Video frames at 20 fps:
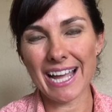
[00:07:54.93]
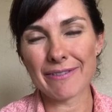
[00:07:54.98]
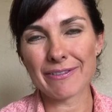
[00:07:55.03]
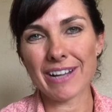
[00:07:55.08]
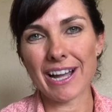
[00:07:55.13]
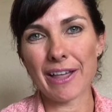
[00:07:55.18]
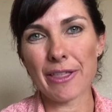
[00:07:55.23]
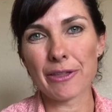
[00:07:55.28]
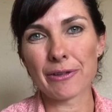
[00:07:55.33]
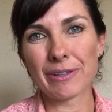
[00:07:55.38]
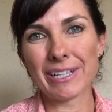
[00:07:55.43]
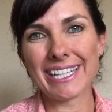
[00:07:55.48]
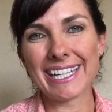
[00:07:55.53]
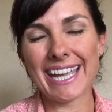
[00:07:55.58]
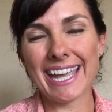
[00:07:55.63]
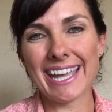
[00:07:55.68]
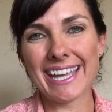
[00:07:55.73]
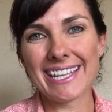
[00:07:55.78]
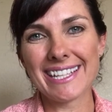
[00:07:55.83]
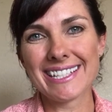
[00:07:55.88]
I've got 3
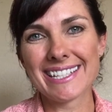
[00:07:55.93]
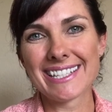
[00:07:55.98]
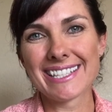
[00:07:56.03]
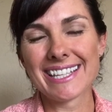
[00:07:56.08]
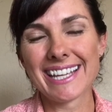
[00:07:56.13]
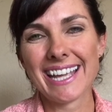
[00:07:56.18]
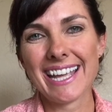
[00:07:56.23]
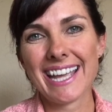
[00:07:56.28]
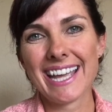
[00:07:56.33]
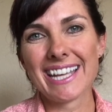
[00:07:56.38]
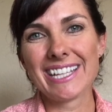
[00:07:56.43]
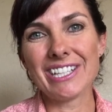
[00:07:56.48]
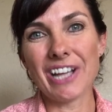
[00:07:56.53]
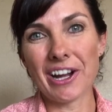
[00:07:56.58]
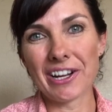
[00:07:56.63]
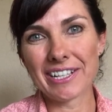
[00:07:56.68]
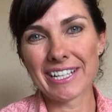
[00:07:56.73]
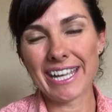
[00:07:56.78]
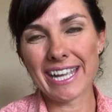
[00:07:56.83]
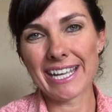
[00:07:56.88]
kids,
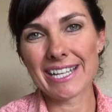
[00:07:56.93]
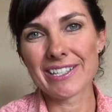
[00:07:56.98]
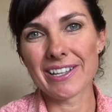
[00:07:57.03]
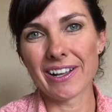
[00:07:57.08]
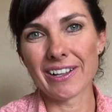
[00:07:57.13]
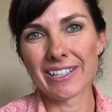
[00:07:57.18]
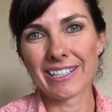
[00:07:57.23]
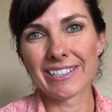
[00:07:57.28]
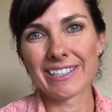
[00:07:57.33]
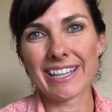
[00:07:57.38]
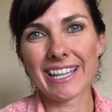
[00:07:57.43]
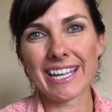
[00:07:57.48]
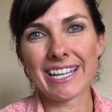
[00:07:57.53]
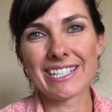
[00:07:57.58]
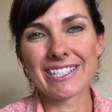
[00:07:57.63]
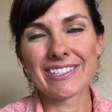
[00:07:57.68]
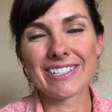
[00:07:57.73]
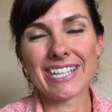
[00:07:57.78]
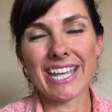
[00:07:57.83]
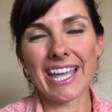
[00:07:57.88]
young kids, all under the
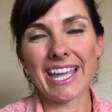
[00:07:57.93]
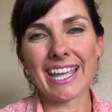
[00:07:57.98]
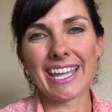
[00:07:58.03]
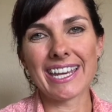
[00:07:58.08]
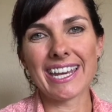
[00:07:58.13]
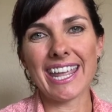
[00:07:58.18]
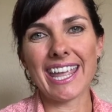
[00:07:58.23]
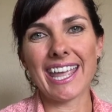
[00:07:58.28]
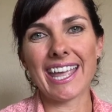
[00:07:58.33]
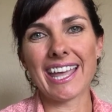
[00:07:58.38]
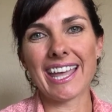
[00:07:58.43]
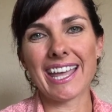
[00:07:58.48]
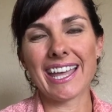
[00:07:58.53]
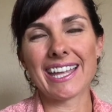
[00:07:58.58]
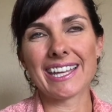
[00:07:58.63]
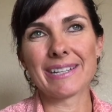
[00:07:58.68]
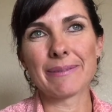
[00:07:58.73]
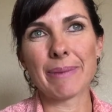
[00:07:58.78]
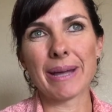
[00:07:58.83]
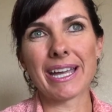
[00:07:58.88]
age of 10,
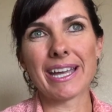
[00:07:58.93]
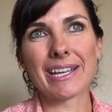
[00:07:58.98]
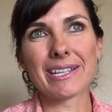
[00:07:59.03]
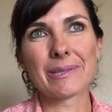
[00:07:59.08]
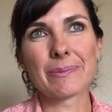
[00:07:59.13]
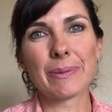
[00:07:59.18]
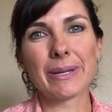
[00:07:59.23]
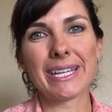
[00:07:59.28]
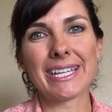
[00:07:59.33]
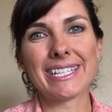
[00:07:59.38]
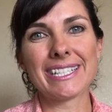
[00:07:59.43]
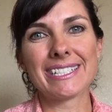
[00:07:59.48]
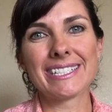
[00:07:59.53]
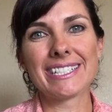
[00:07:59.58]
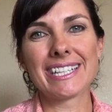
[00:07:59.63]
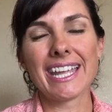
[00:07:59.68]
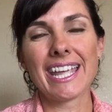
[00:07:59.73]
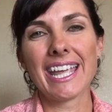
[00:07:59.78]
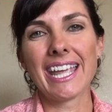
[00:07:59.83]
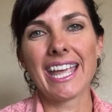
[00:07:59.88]
and my
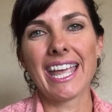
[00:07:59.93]
husband